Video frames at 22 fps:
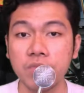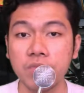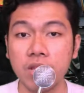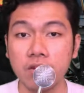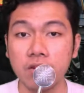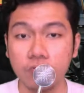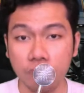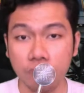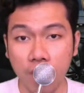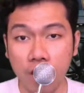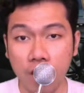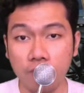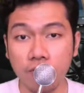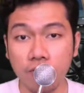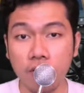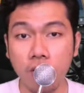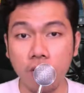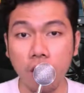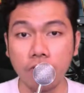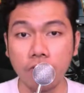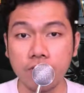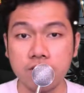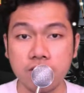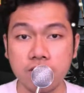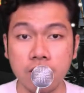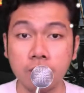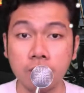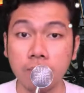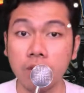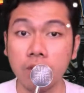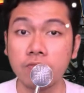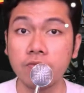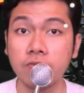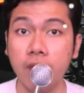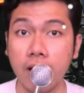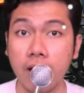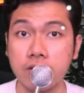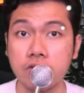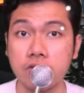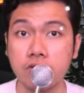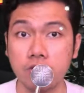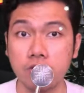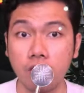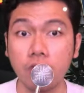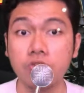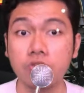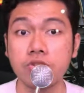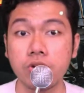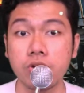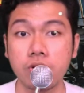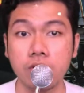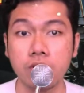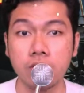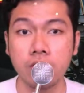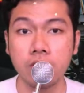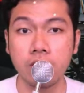in favor of a simplified structure.